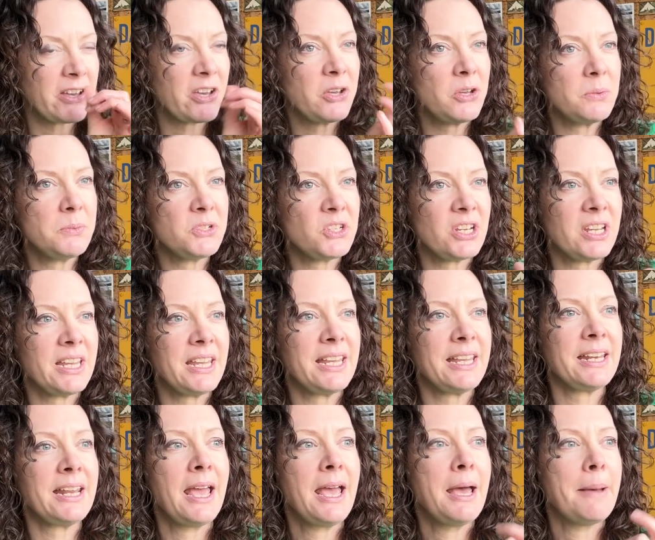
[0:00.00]

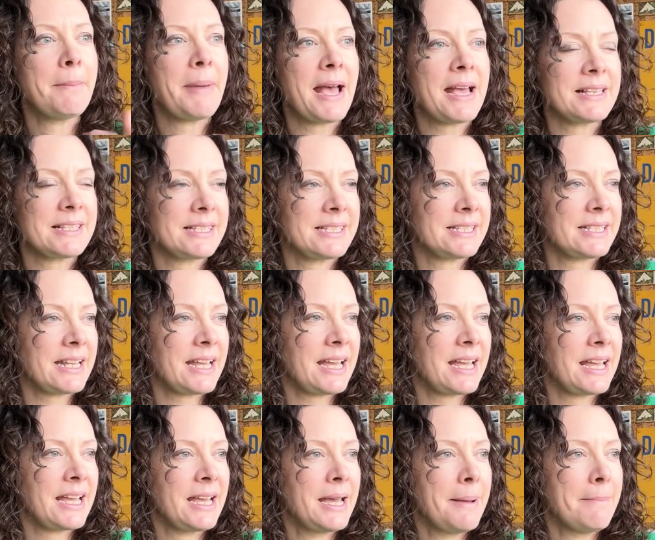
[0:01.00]
Aubergine,
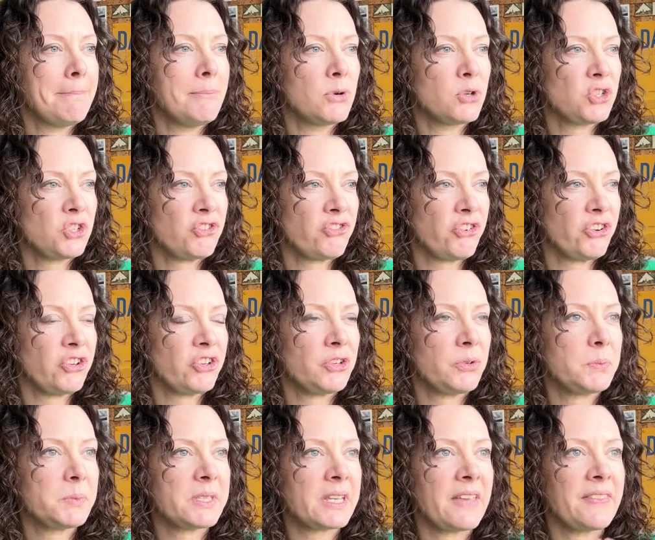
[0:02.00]
pasta,
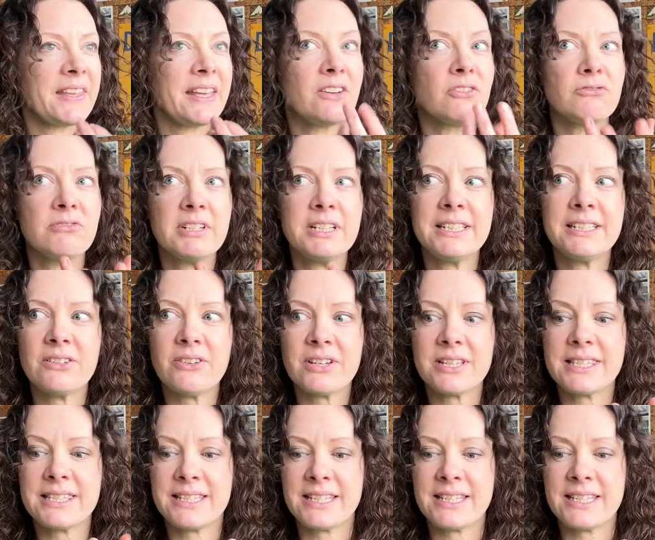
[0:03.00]
mushrooms, and then a really nice